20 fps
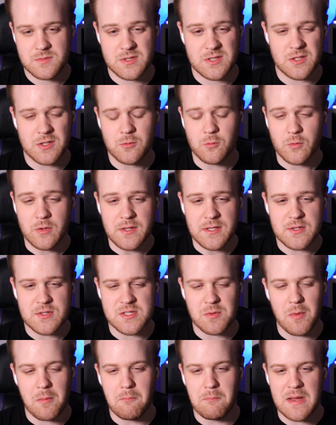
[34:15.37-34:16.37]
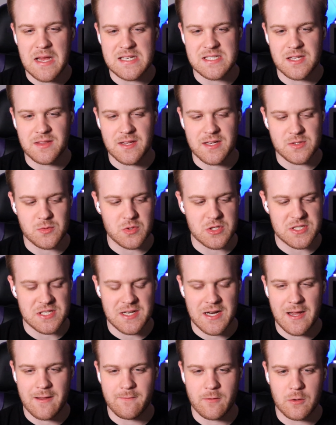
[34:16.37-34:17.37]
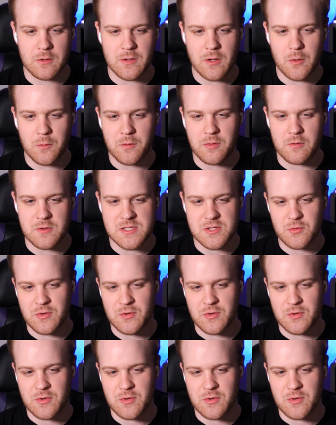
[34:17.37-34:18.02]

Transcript: you can really do some amazing things with just an iPhone alone with those